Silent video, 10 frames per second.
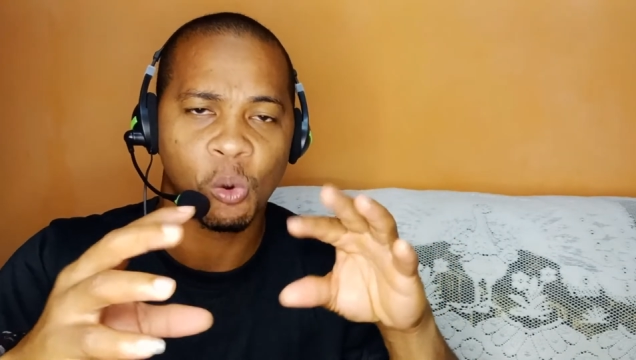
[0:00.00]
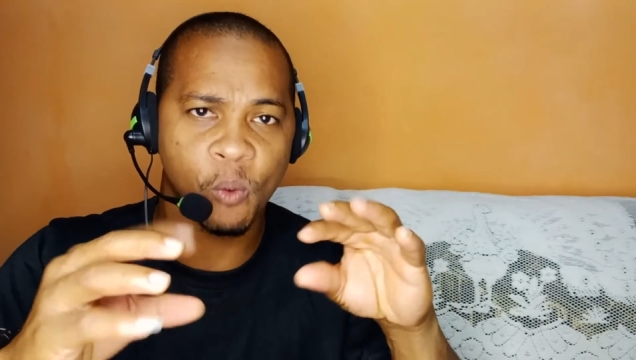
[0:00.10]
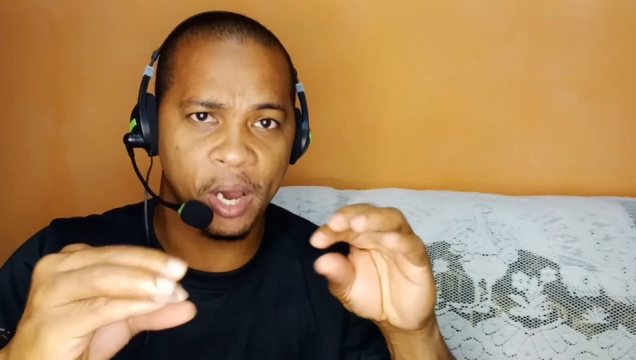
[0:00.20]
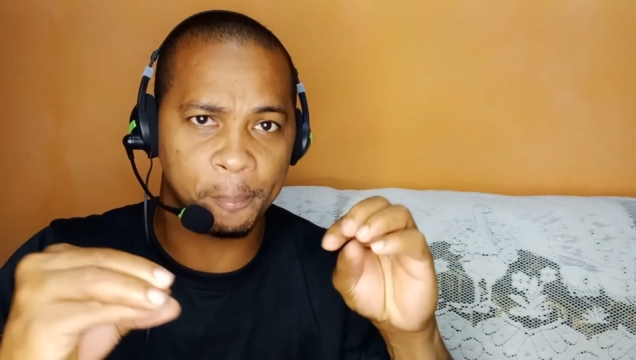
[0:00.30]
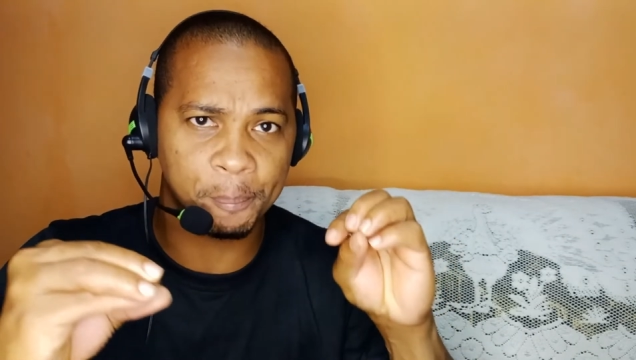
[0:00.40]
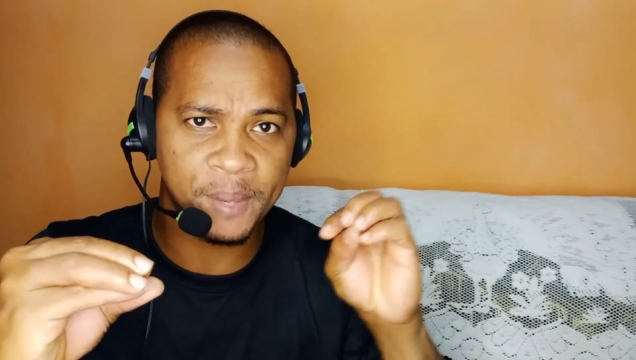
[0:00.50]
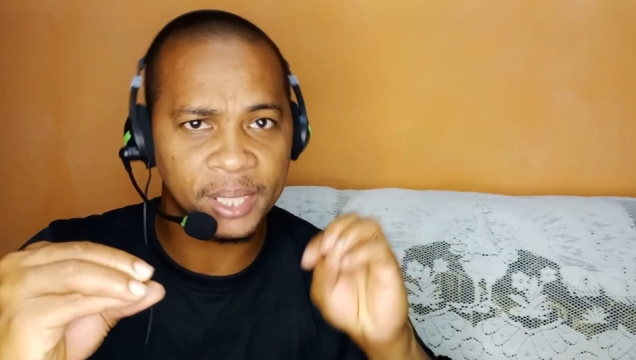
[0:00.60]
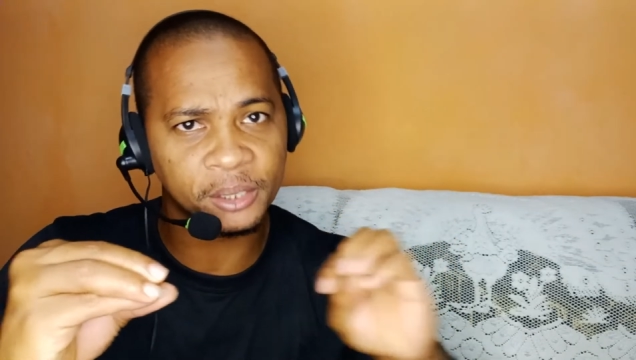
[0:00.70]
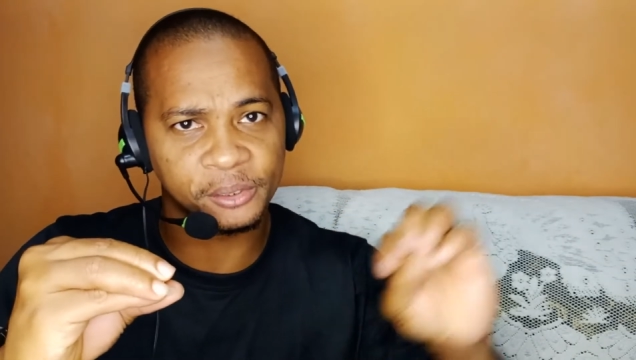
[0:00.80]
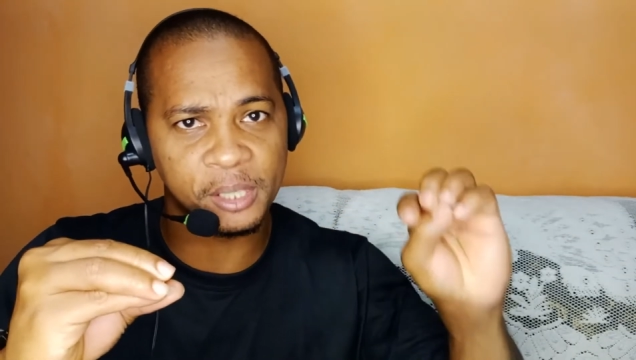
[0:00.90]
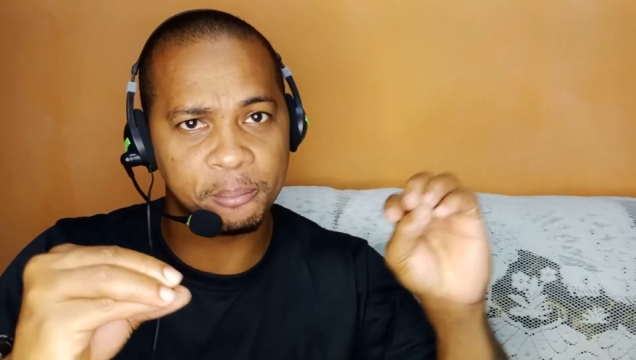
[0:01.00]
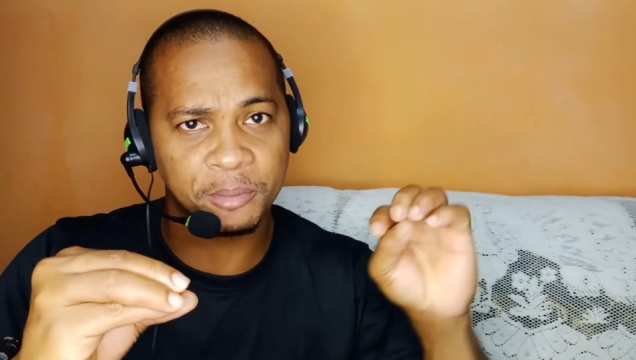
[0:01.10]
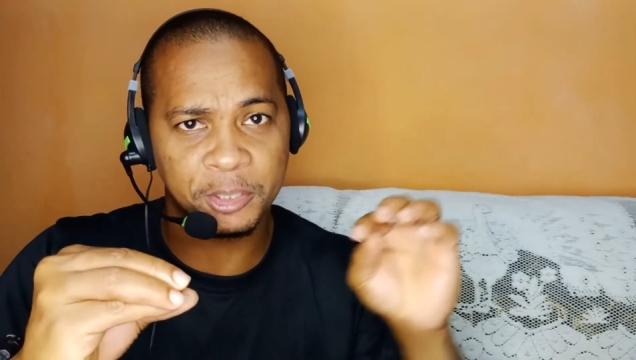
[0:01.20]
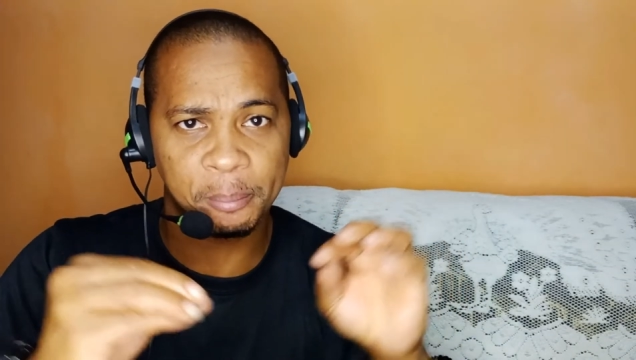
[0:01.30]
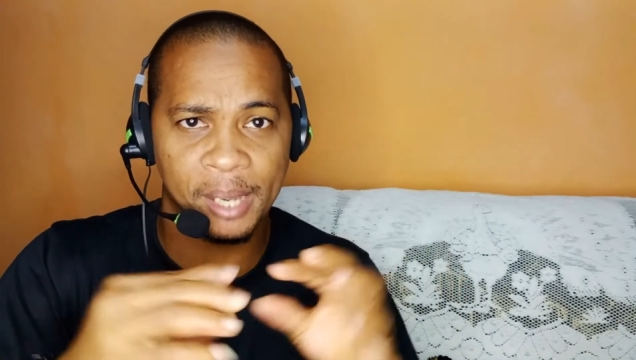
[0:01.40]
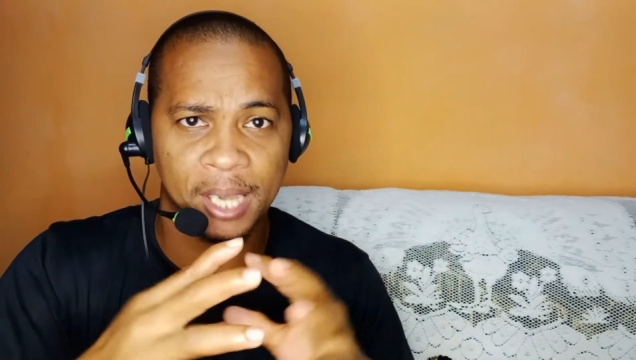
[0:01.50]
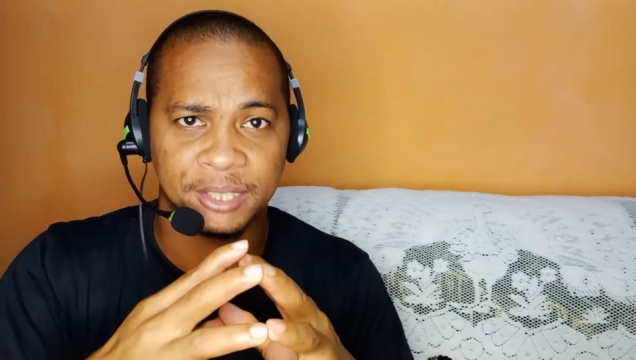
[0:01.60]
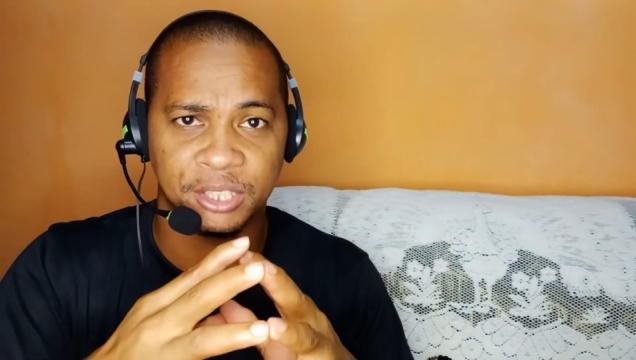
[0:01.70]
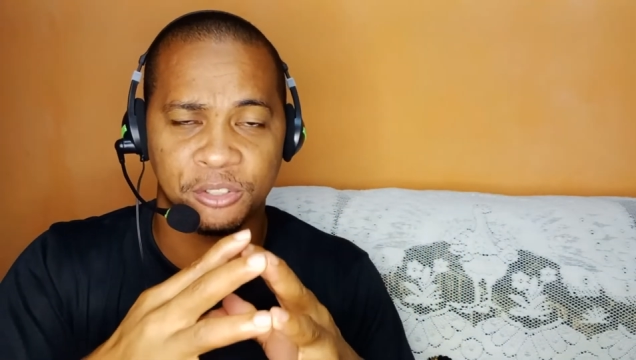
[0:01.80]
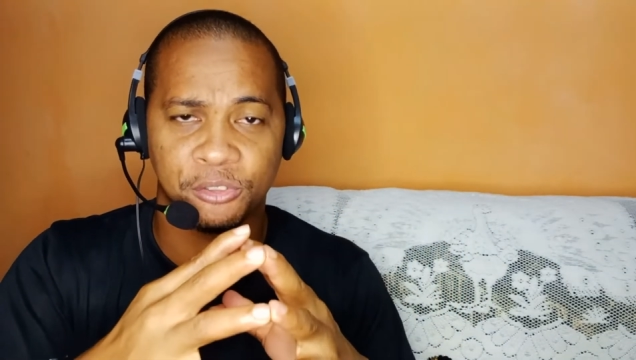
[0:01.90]
We are pilgrims
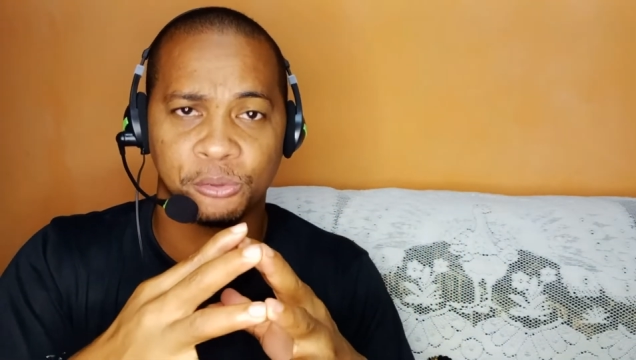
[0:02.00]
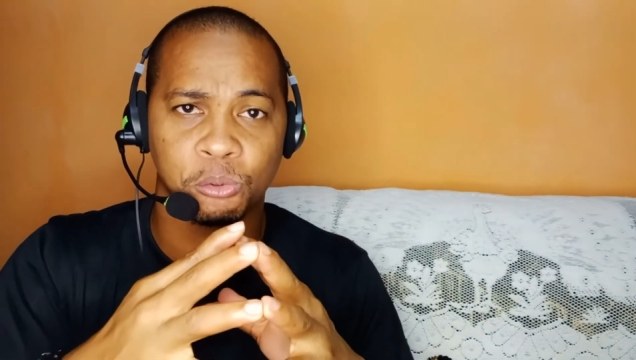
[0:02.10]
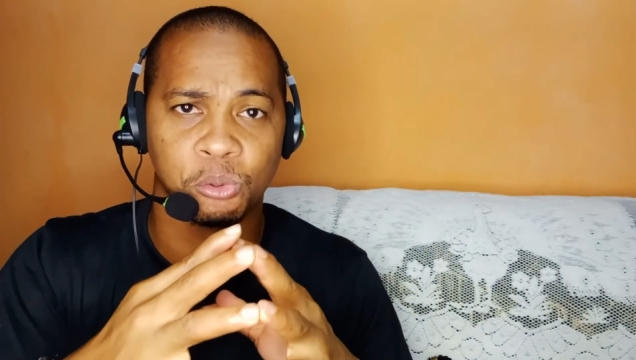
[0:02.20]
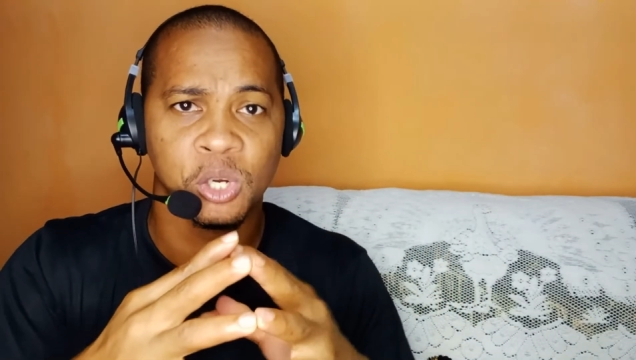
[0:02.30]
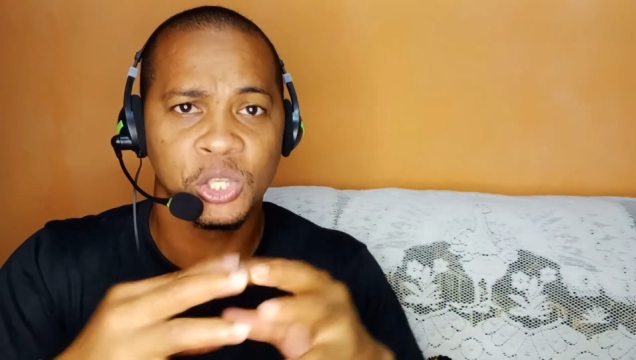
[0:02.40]
passing through.